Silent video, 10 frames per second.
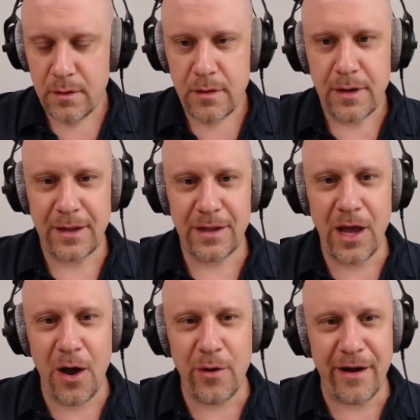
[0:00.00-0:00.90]

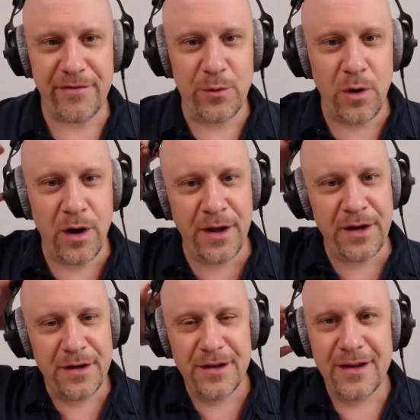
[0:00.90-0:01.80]
Hello,
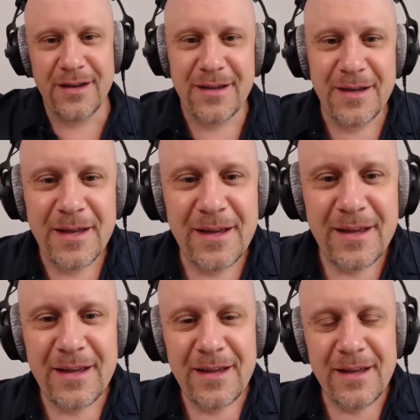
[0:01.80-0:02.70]
everyone.
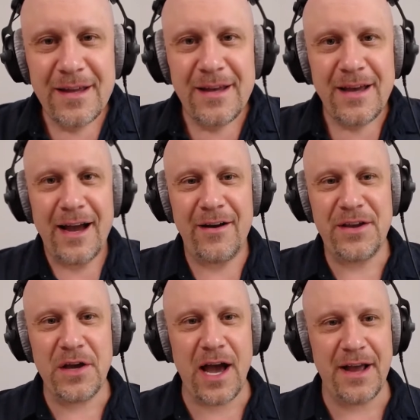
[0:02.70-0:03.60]
How are you
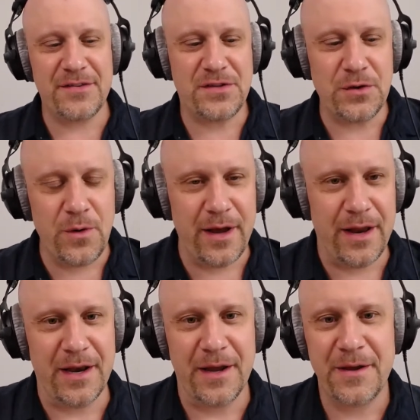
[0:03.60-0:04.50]
guys
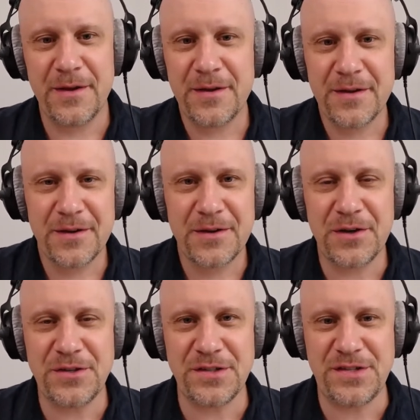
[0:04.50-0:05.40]
doing? Good
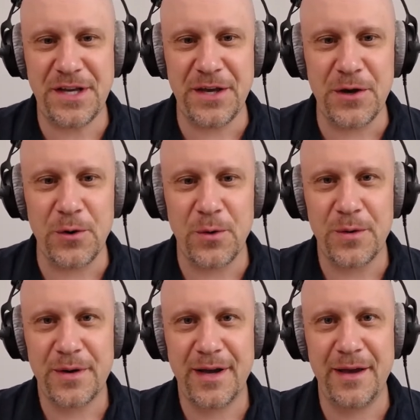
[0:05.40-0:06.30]
to see you.
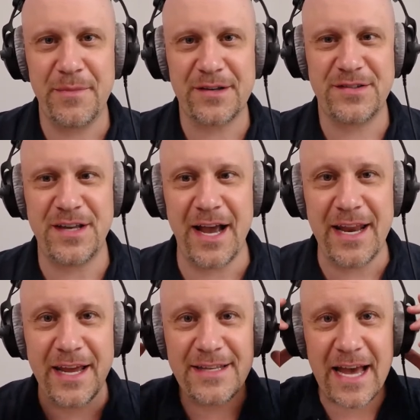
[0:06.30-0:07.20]
I am
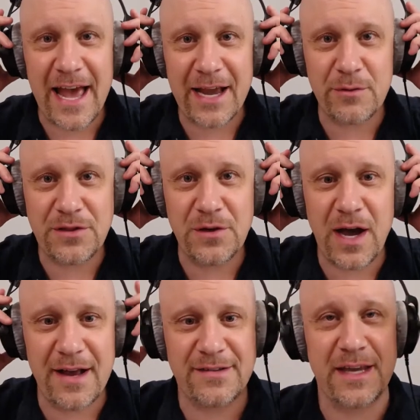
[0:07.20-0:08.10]
excited to hang with you
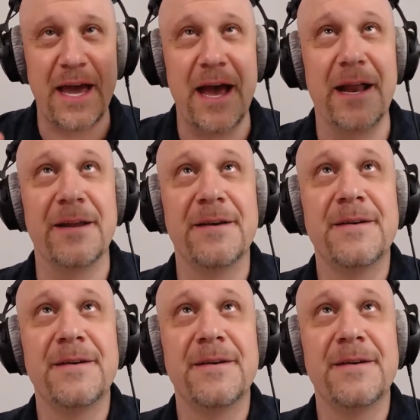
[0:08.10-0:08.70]
guys again.